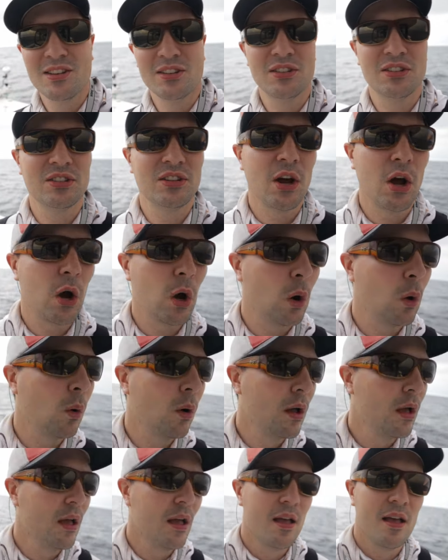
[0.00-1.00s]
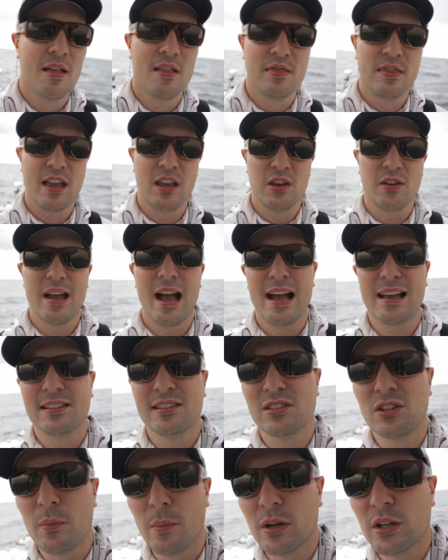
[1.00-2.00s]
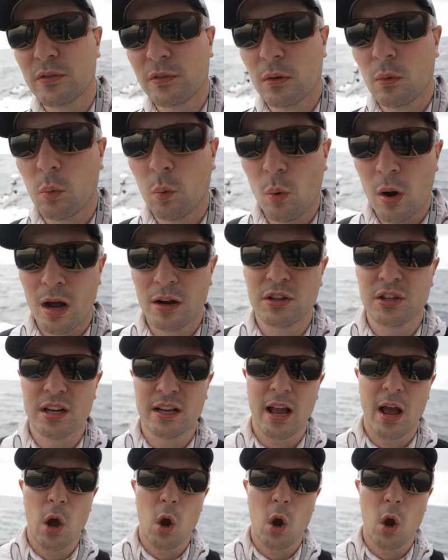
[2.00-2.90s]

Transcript: So thank you guys so much for watching.